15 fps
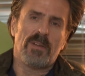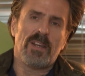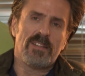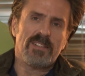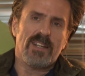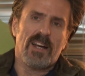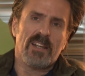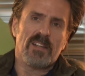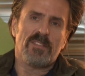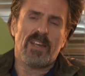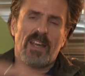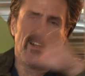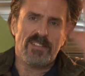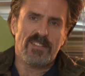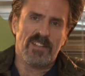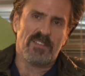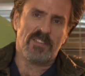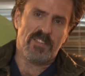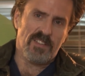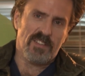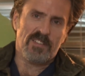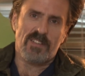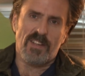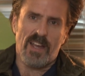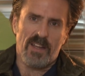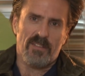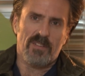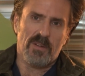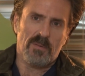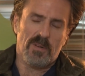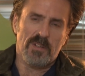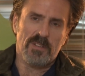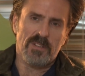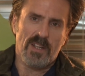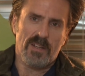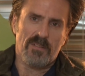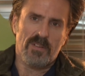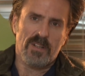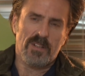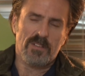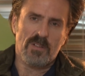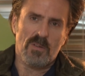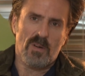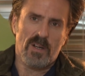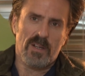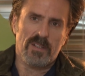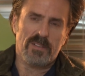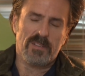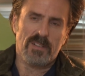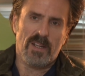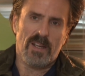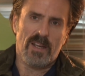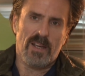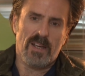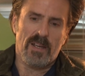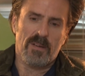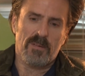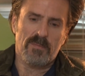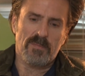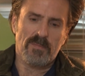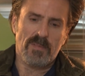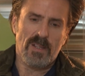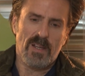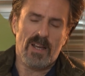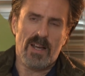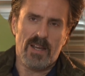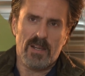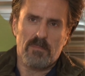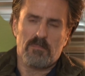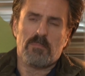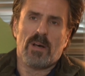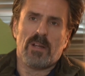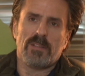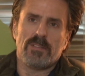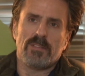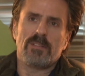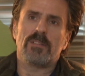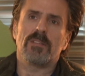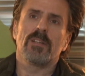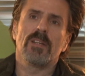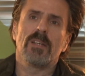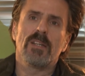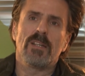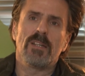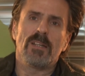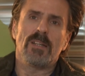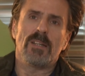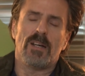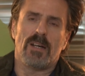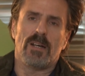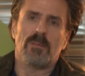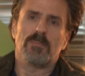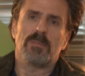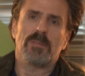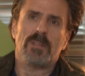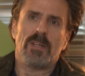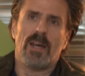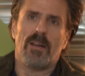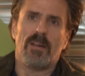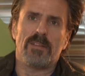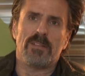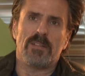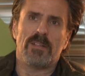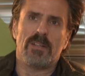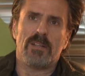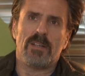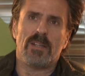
And he's kind of the antithesis to Henry, whereas Henry is quite um, highly buttoned up character.